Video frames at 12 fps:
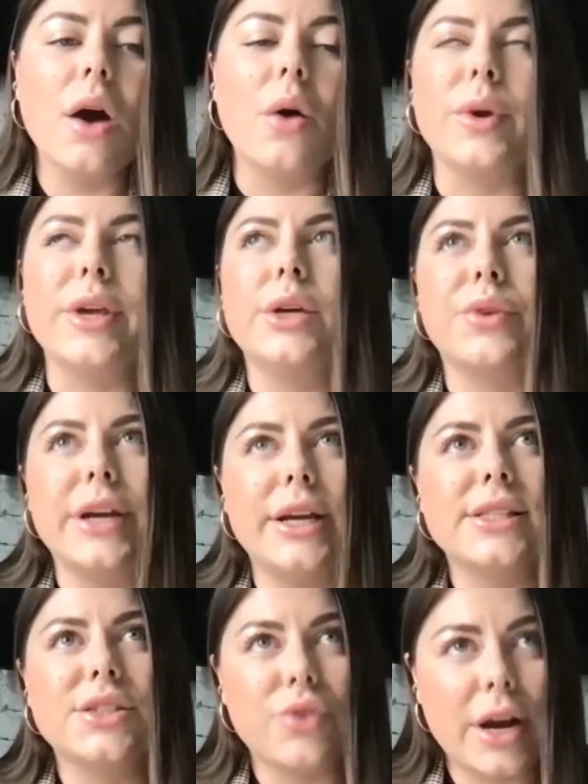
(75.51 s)
We
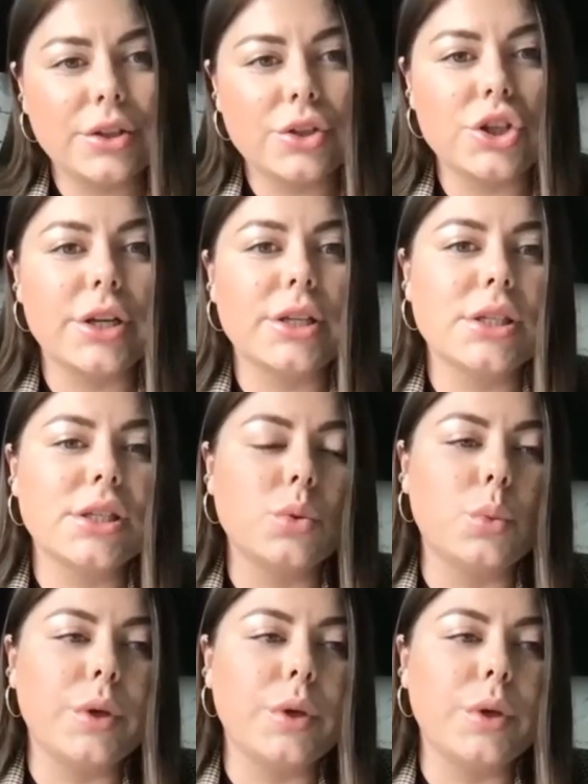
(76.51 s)
create strategies,